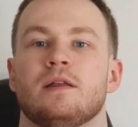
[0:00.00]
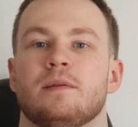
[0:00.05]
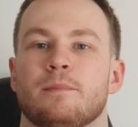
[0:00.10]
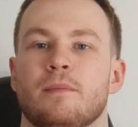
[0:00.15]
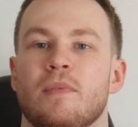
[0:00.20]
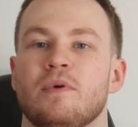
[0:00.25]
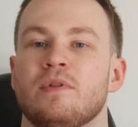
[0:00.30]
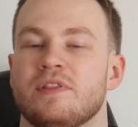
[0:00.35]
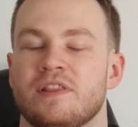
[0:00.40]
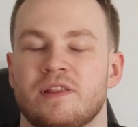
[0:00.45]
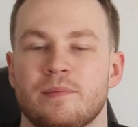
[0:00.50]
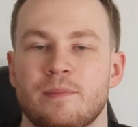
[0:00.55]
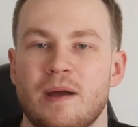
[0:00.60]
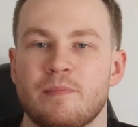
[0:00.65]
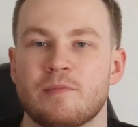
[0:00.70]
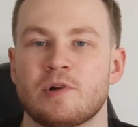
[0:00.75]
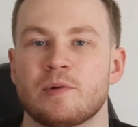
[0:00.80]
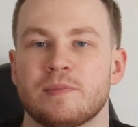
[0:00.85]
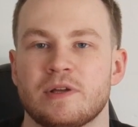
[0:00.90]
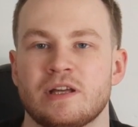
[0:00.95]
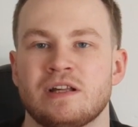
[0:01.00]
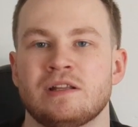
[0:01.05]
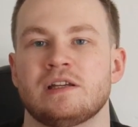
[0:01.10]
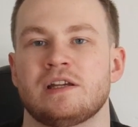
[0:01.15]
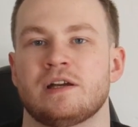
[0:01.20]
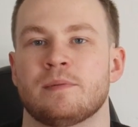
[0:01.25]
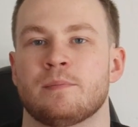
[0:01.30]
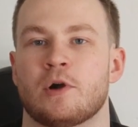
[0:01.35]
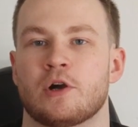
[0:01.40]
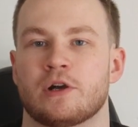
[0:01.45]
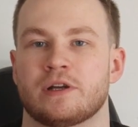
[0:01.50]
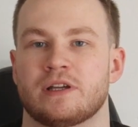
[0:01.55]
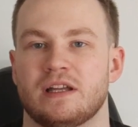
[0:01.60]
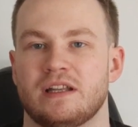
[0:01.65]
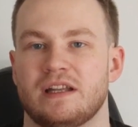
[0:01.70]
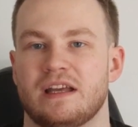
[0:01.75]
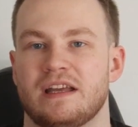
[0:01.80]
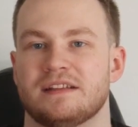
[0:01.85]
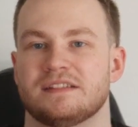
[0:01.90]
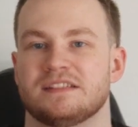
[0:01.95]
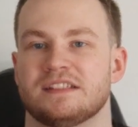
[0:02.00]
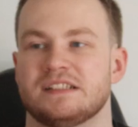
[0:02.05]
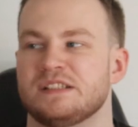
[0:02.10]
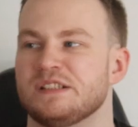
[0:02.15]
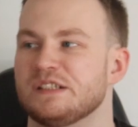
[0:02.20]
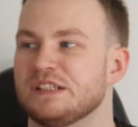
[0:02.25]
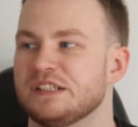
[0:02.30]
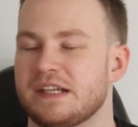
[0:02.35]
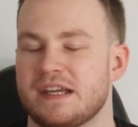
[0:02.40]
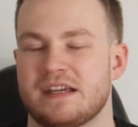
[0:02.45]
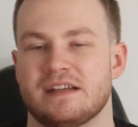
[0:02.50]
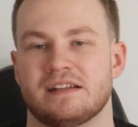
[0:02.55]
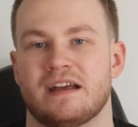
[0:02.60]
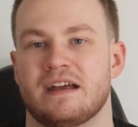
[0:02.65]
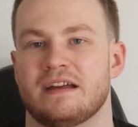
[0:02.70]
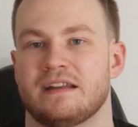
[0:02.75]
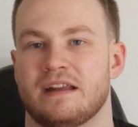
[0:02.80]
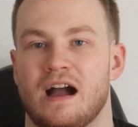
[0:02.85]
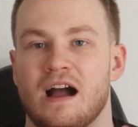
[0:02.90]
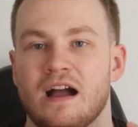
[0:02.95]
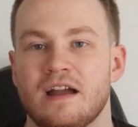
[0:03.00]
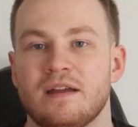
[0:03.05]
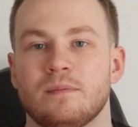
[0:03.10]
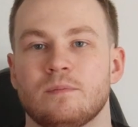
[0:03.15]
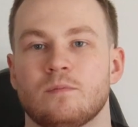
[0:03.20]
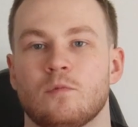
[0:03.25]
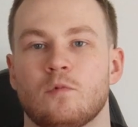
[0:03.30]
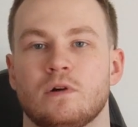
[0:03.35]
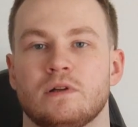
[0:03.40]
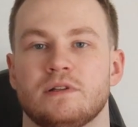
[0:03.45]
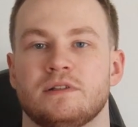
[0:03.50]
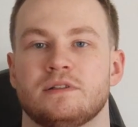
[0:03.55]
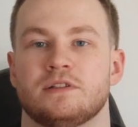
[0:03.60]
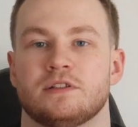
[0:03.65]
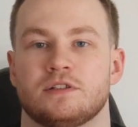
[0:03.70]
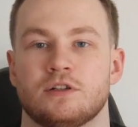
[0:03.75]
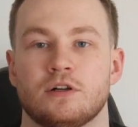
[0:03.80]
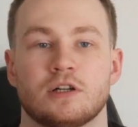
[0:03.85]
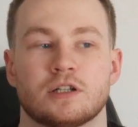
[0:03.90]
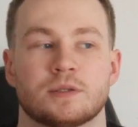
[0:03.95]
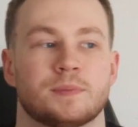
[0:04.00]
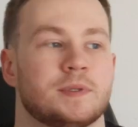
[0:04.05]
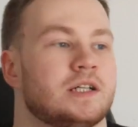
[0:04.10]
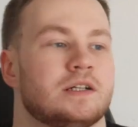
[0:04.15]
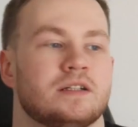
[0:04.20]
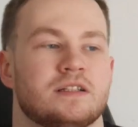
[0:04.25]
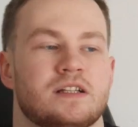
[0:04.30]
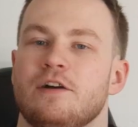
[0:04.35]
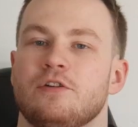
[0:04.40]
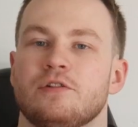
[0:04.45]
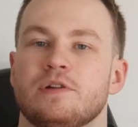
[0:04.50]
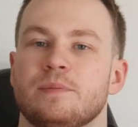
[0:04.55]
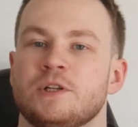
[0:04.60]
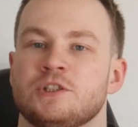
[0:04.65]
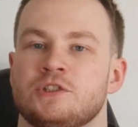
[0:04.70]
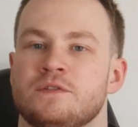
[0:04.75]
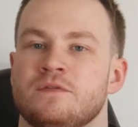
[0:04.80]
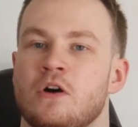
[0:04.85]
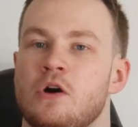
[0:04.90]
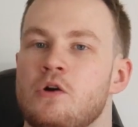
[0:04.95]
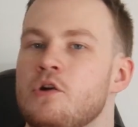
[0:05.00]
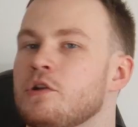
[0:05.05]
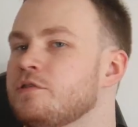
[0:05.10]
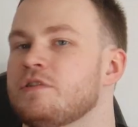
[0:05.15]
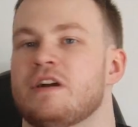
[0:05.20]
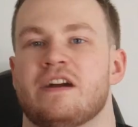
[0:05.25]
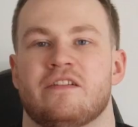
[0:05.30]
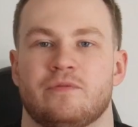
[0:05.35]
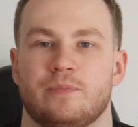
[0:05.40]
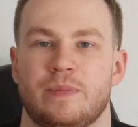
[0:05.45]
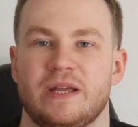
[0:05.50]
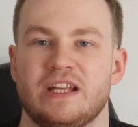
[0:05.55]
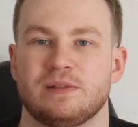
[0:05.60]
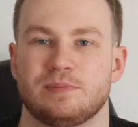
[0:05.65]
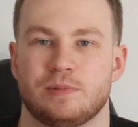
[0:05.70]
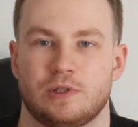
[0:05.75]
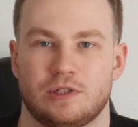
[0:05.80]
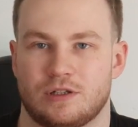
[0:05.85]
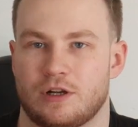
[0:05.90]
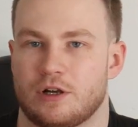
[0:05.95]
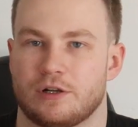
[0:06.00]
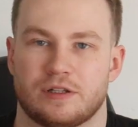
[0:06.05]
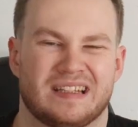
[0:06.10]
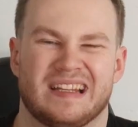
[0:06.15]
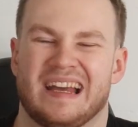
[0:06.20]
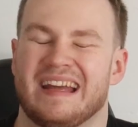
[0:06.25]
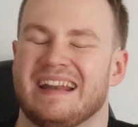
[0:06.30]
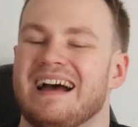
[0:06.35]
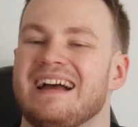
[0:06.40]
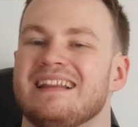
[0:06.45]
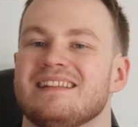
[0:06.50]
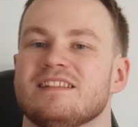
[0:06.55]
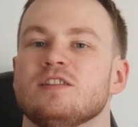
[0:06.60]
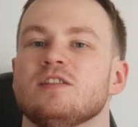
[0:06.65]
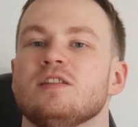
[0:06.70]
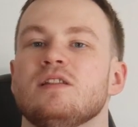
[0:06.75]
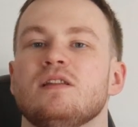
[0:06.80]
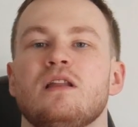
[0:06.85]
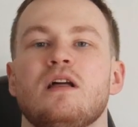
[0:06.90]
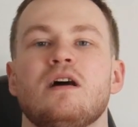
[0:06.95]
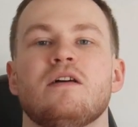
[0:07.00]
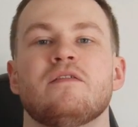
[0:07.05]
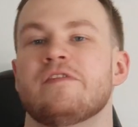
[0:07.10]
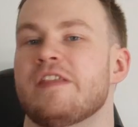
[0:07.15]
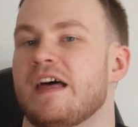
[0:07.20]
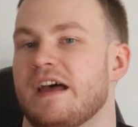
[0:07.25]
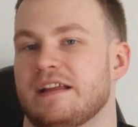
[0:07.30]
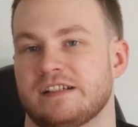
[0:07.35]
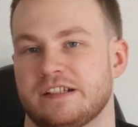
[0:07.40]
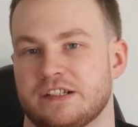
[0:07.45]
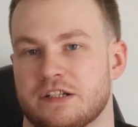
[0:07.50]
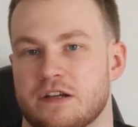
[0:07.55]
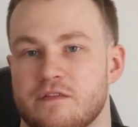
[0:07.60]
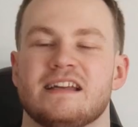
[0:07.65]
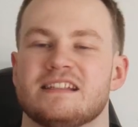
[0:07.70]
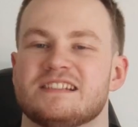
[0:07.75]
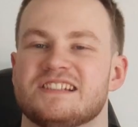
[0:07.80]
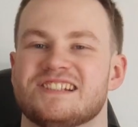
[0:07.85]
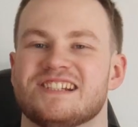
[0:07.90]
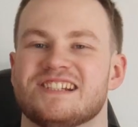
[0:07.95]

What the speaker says: The memorabilia market is insane, and I am one to talk because I own a bunch of autographed baseball cards, and I love that stuff. It's